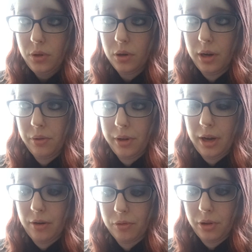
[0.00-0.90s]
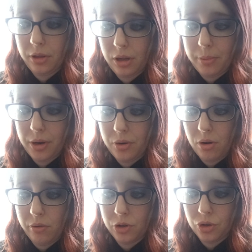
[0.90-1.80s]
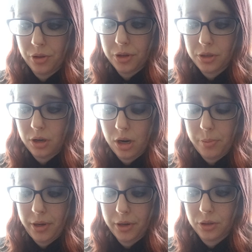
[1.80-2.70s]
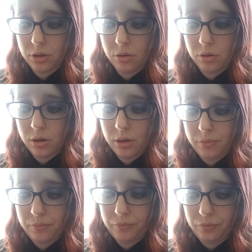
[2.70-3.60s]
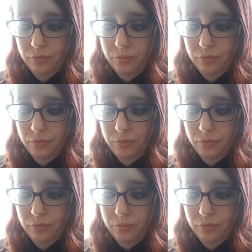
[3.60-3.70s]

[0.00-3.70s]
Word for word: I only have really limited knowledge on this topic, so um,